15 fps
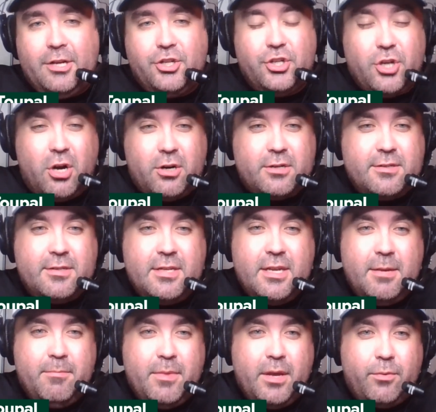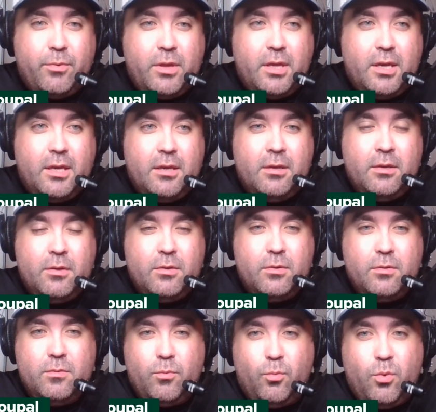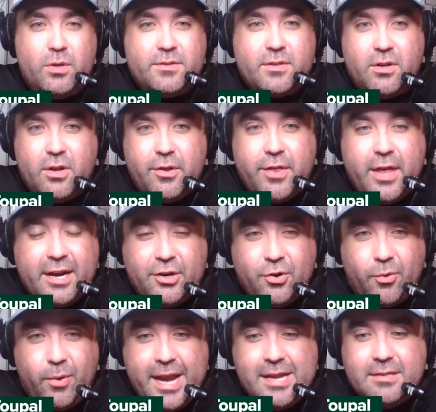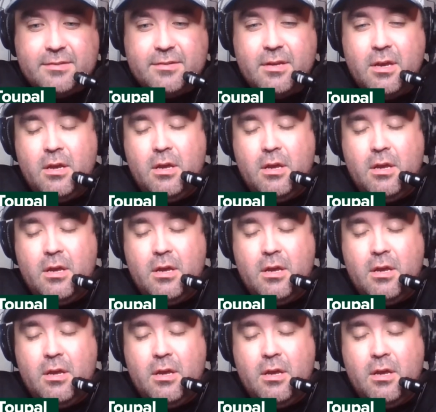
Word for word: Sharks team that really wasn't all that great